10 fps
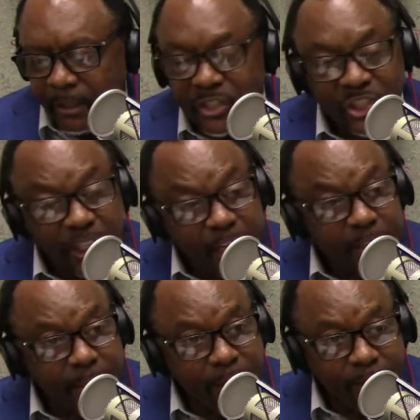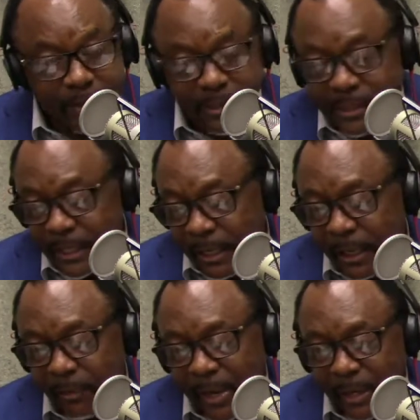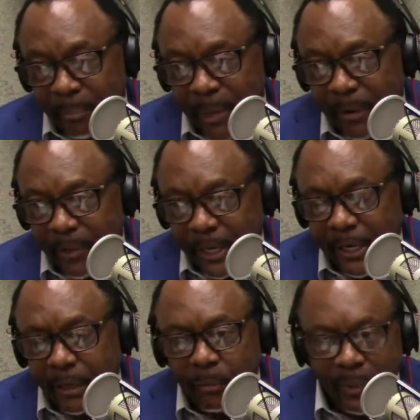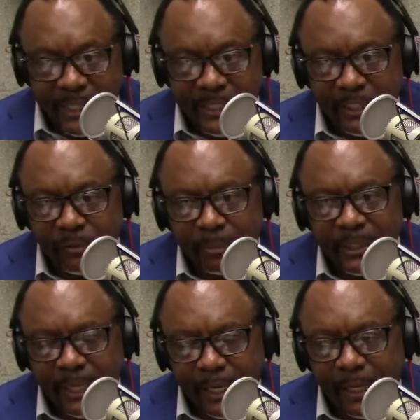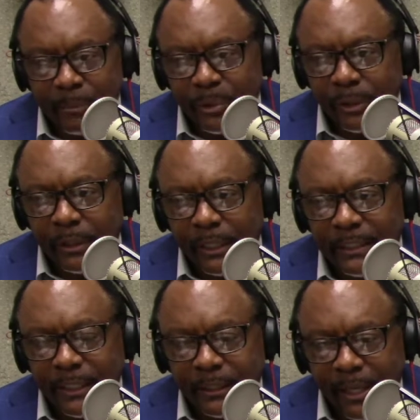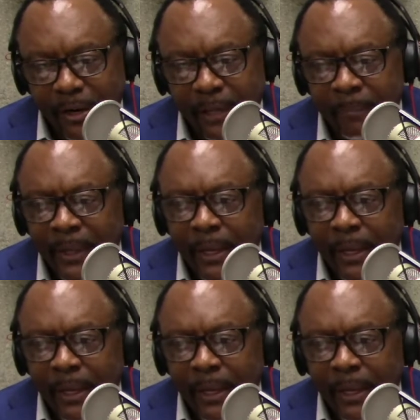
She does loans right here at Power 88 on Wednesdays from 10 a.m. to 10:30.